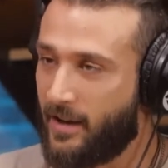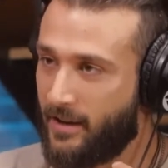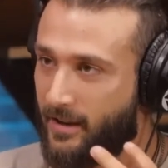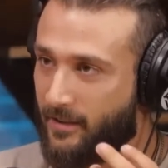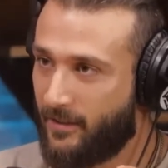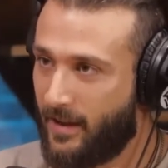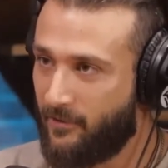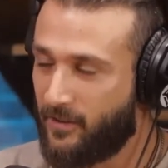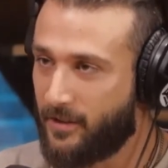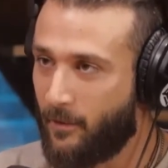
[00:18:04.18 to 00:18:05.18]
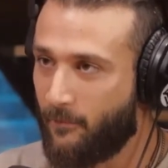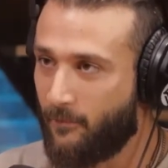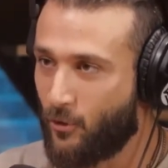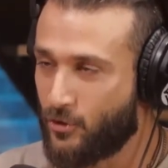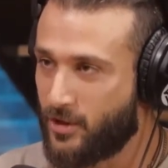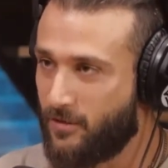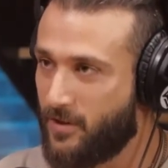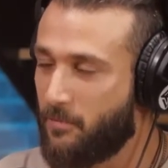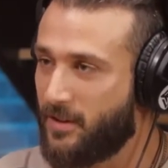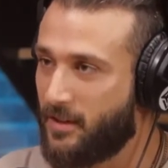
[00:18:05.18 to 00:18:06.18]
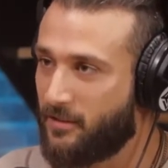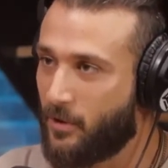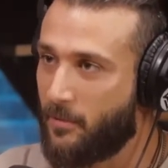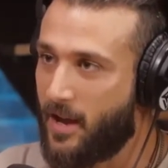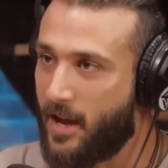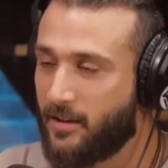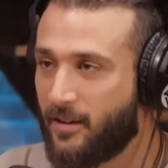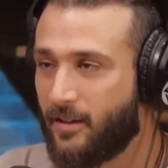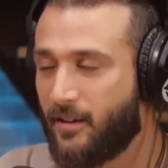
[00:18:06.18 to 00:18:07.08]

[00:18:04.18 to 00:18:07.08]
I have some version of it, but that's where I'm at.